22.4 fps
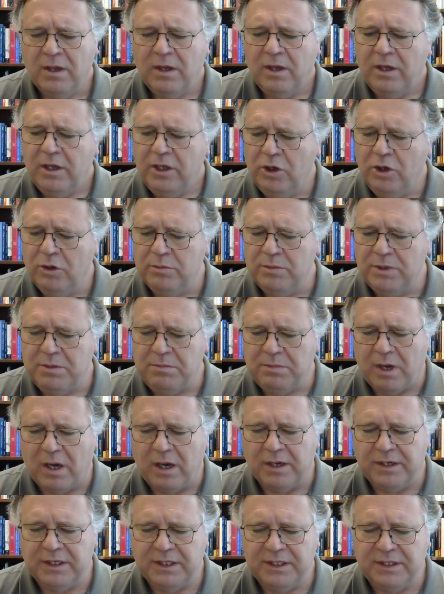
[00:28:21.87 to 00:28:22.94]
human
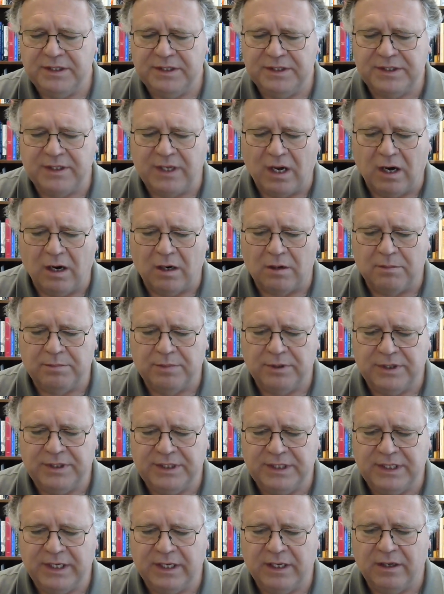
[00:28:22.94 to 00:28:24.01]
bodies are
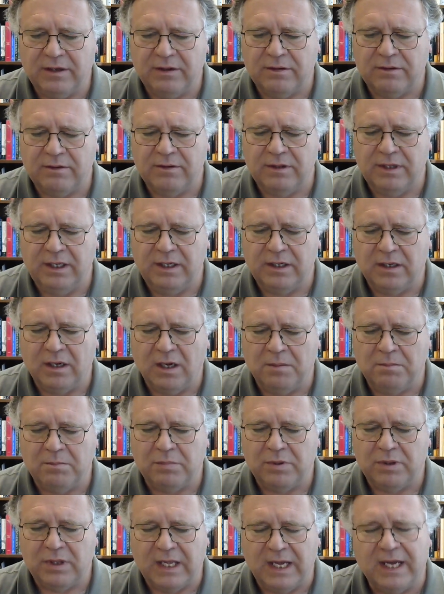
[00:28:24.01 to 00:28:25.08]
particularly
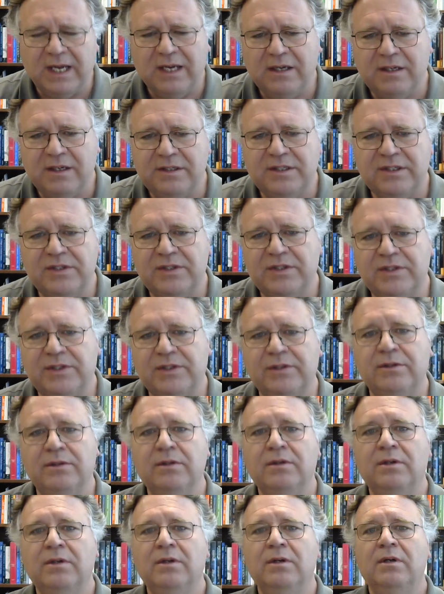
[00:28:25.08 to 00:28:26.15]
complex,
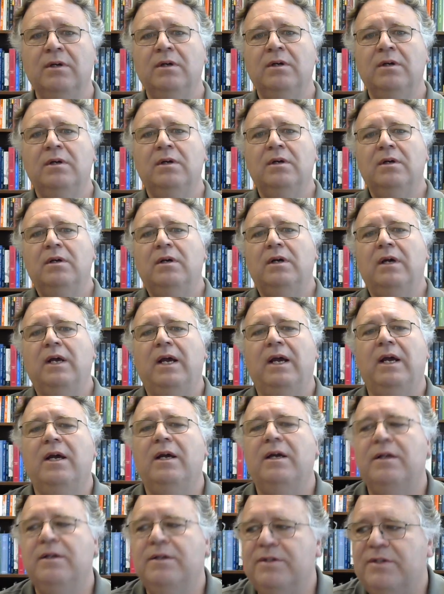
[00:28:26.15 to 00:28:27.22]

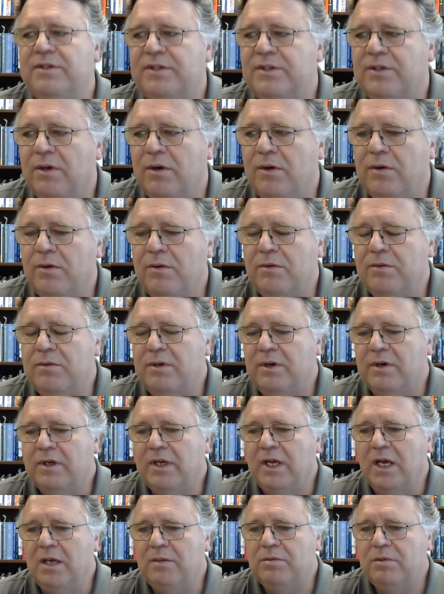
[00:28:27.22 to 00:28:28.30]
and so they're
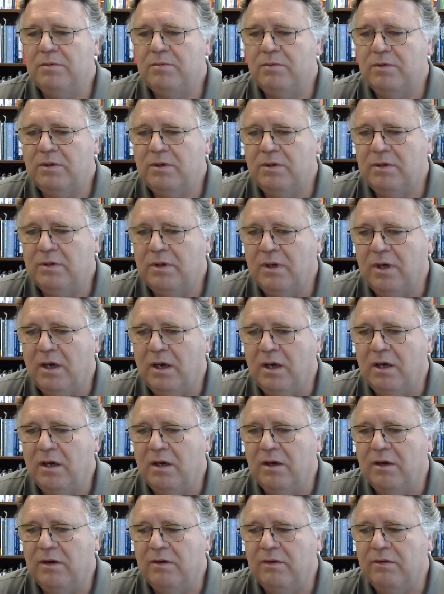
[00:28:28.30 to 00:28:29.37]
capable
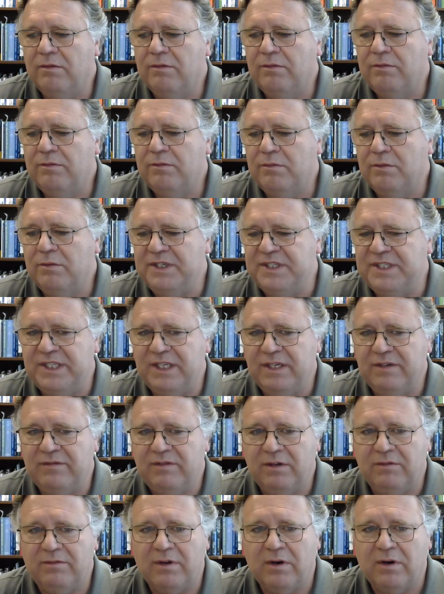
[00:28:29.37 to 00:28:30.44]
of
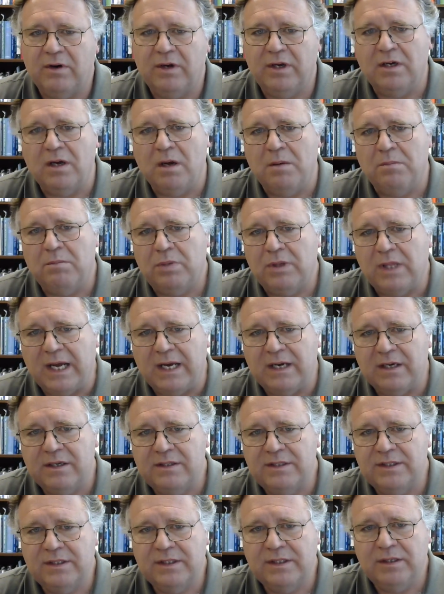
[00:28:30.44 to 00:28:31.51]
receiving very
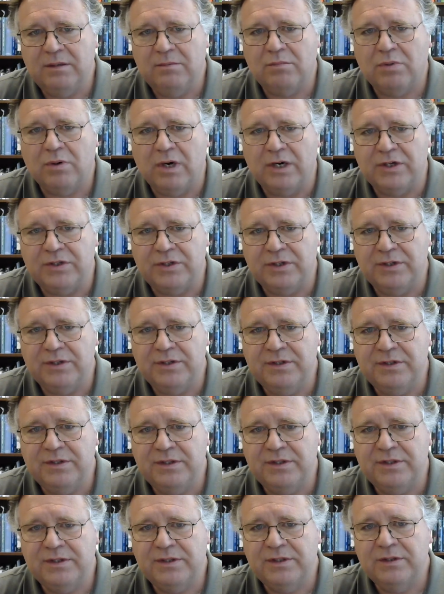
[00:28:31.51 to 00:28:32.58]
complex
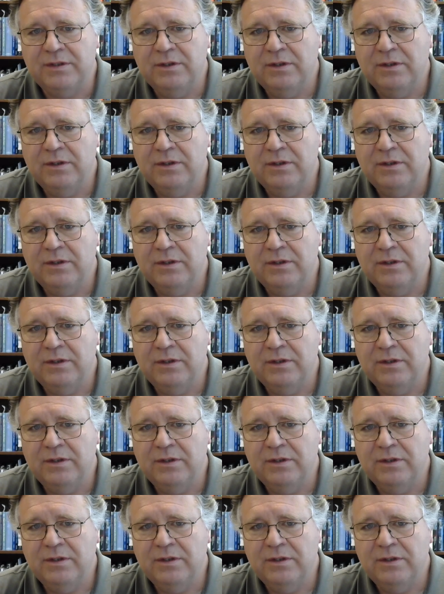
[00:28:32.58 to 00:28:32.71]
impressions.